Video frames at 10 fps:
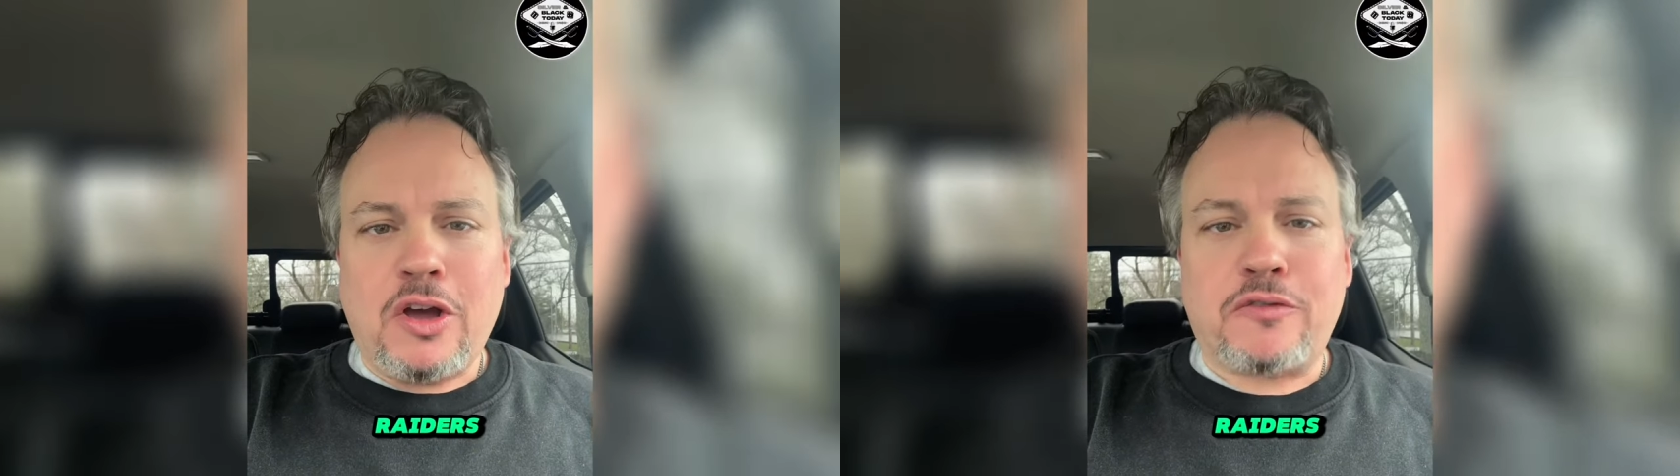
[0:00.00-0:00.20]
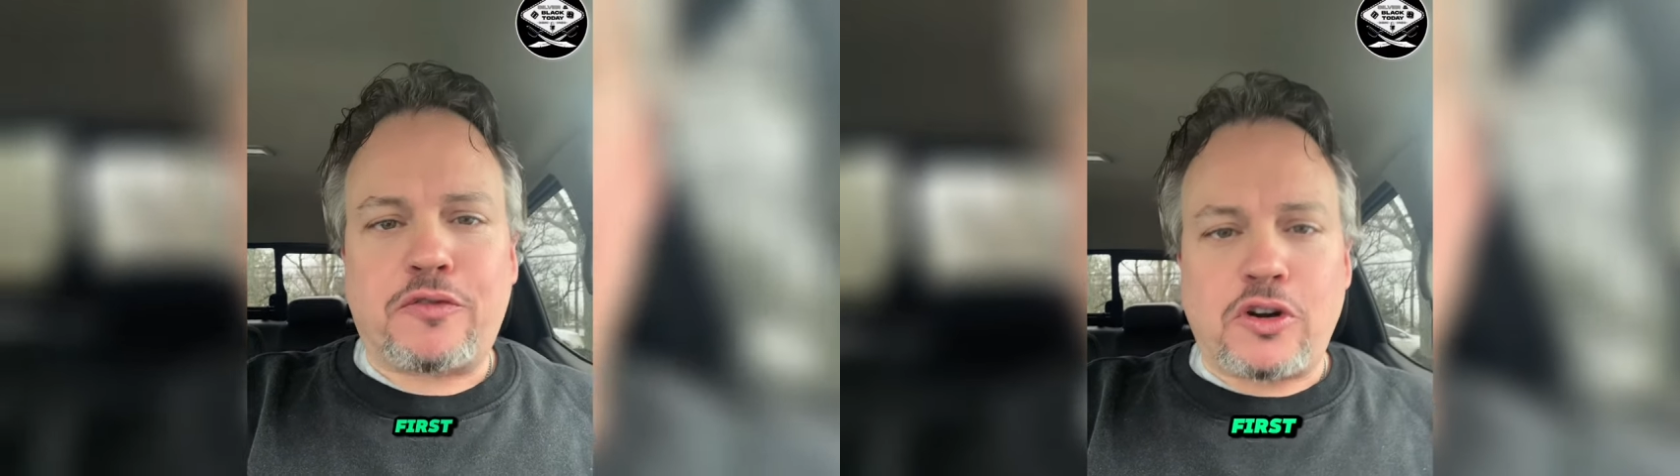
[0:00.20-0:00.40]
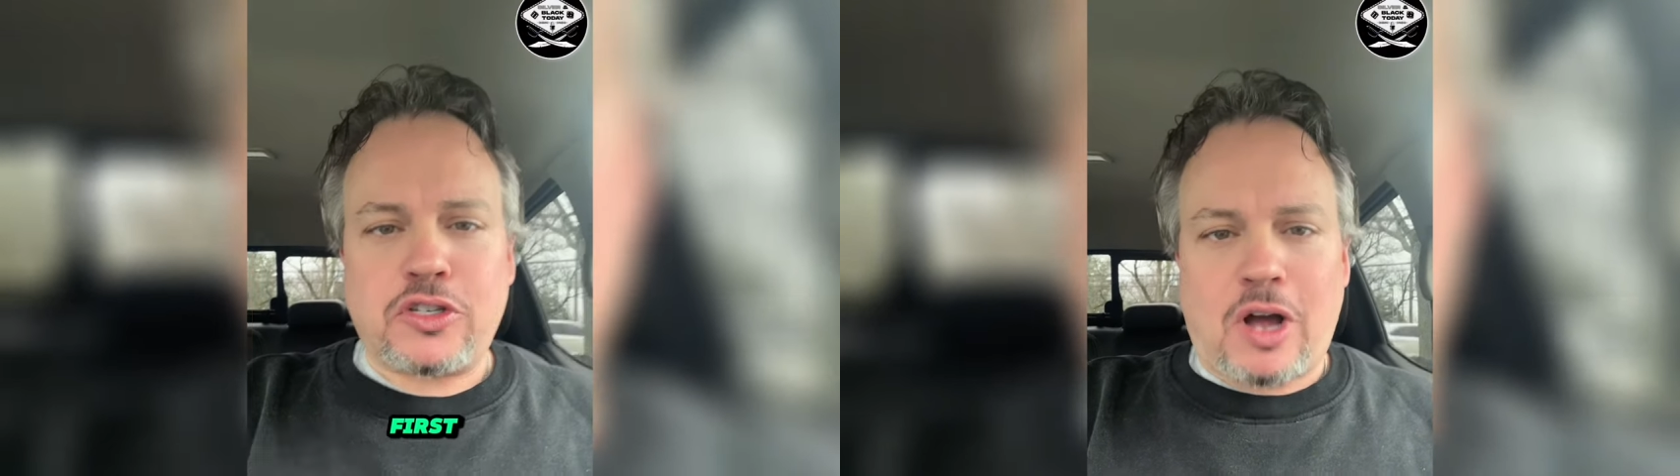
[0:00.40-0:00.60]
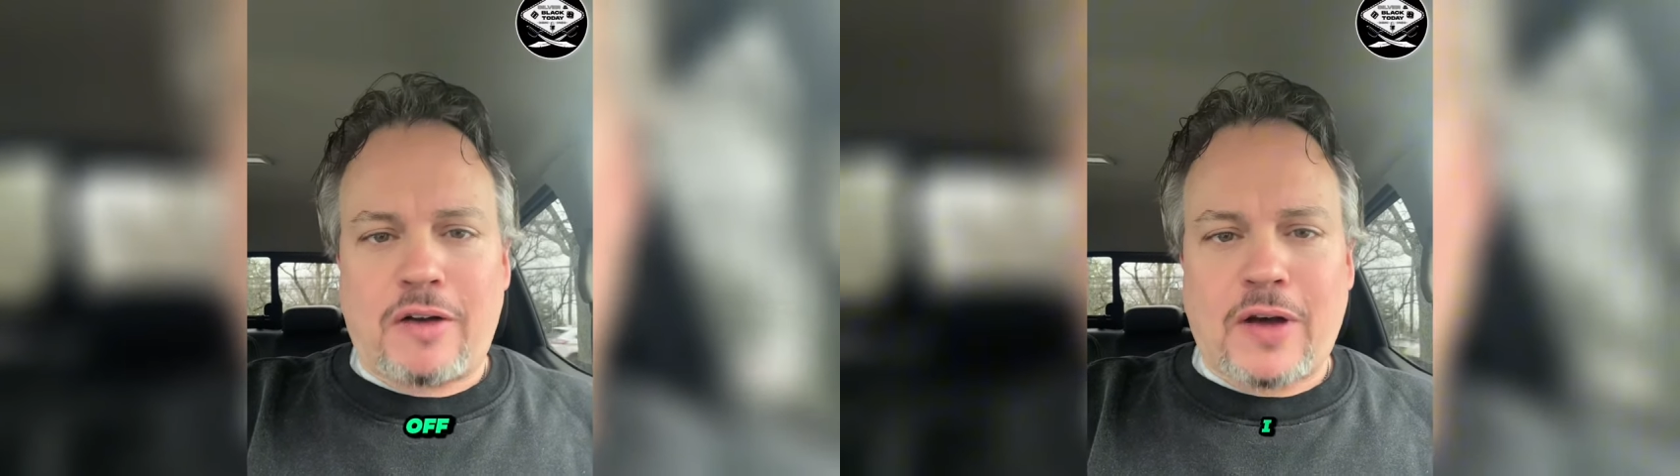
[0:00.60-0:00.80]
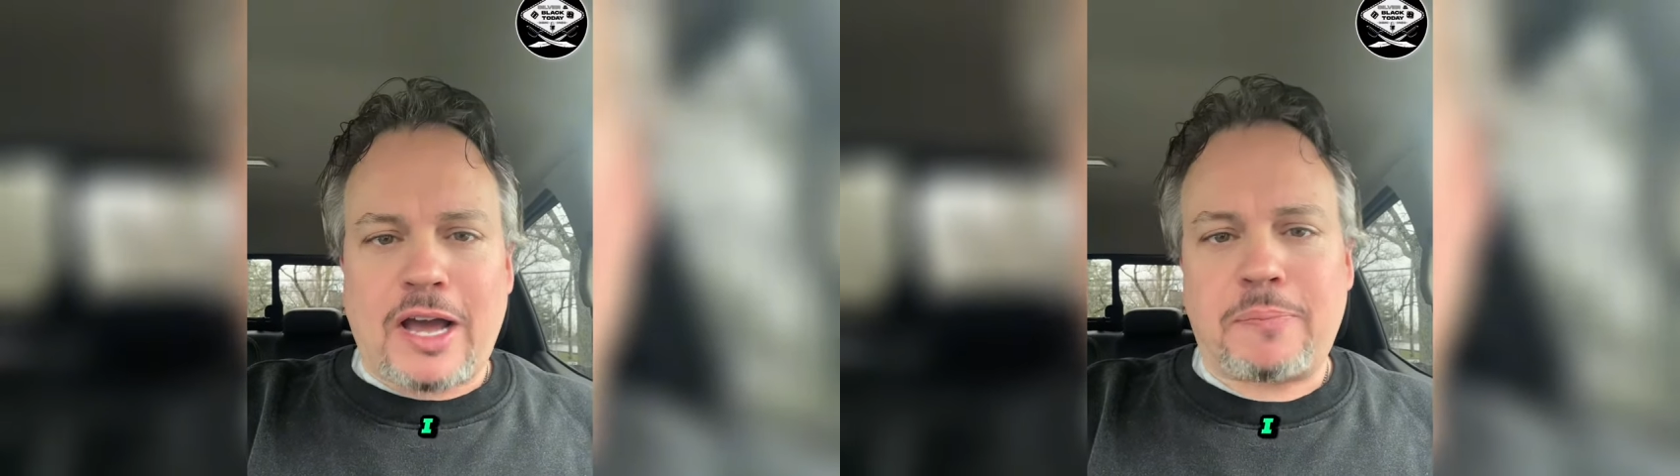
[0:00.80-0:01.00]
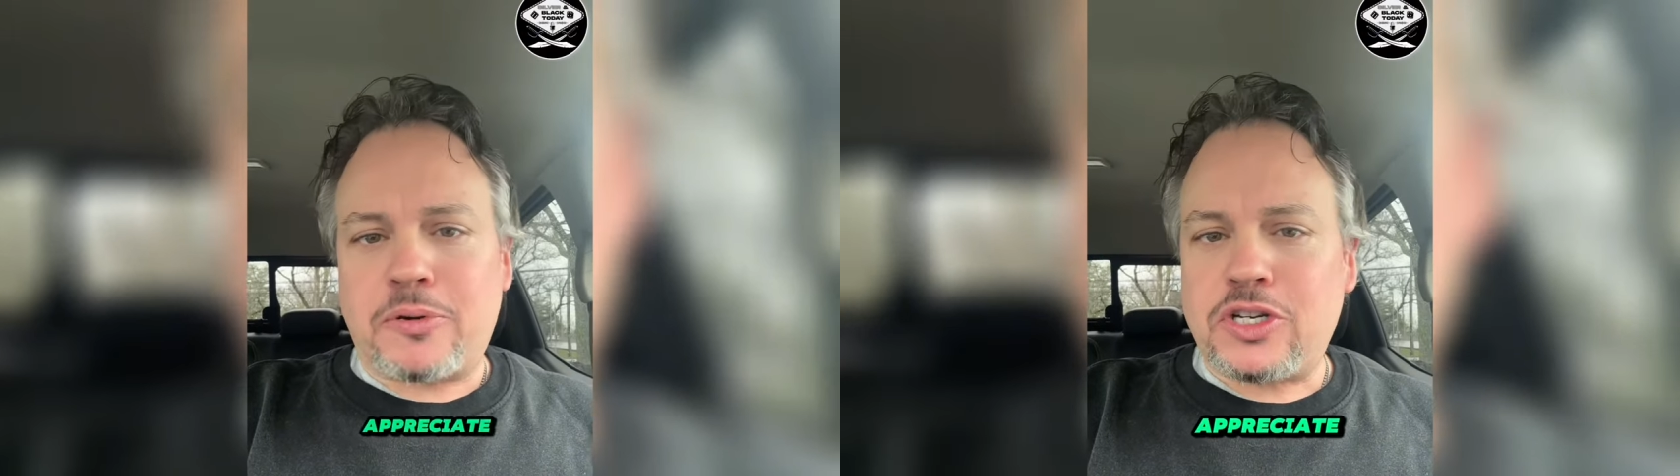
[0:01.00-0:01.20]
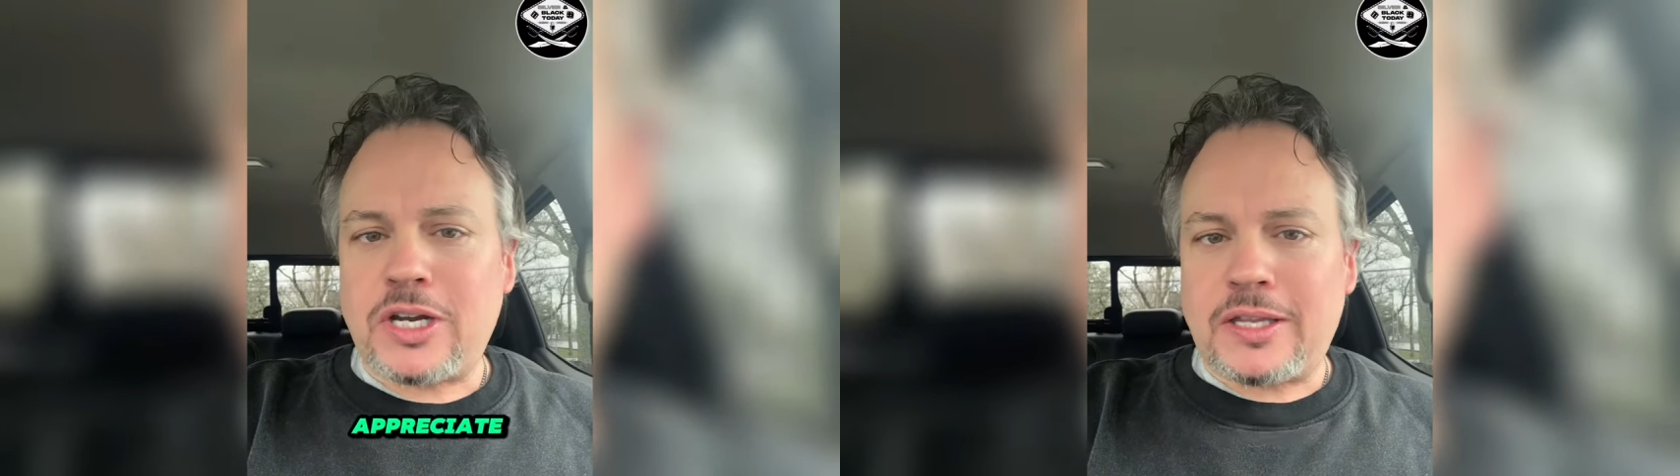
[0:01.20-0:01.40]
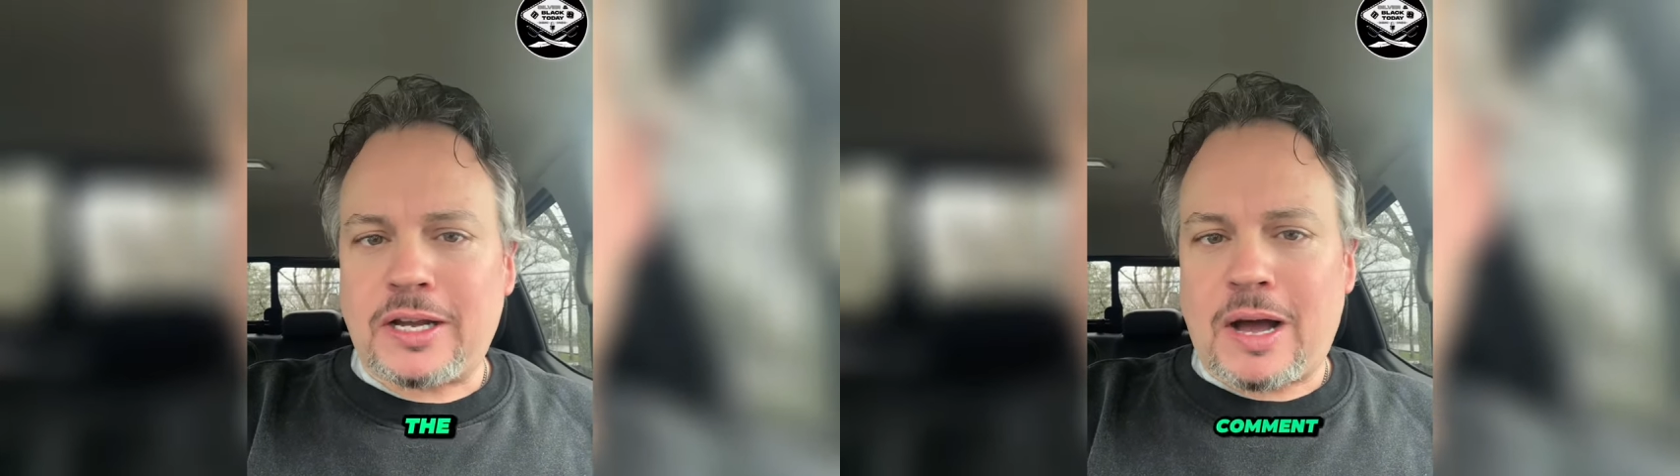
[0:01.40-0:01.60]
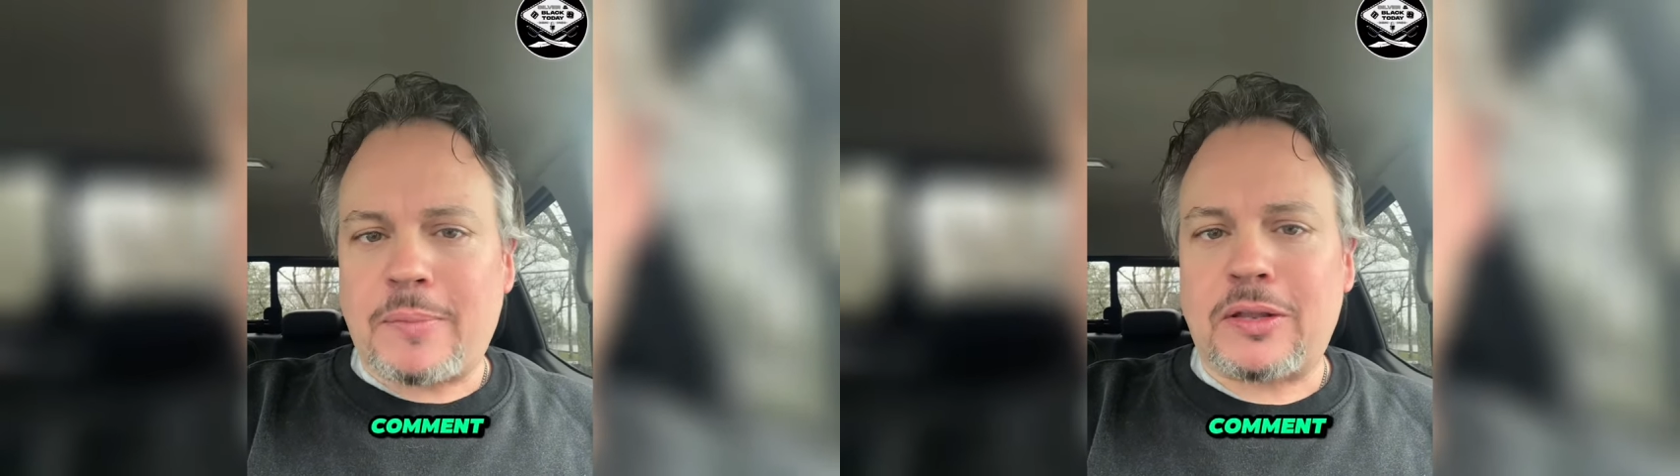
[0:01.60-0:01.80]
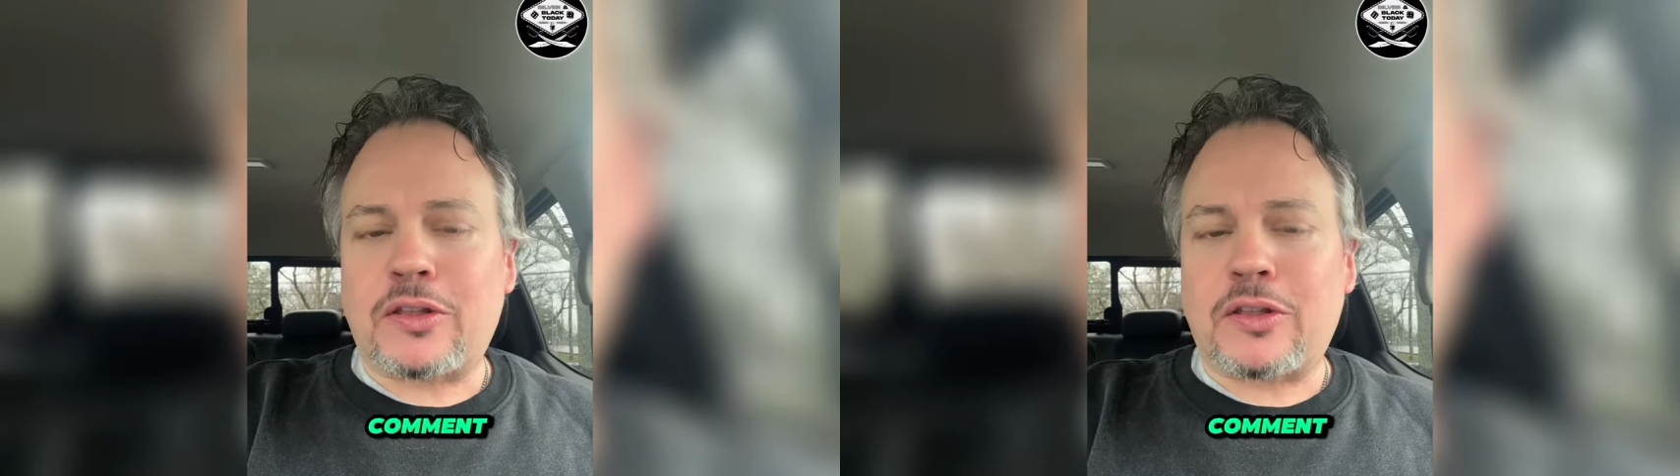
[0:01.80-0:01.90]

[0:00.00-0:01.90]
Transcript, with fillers: First off, I appreciate the comment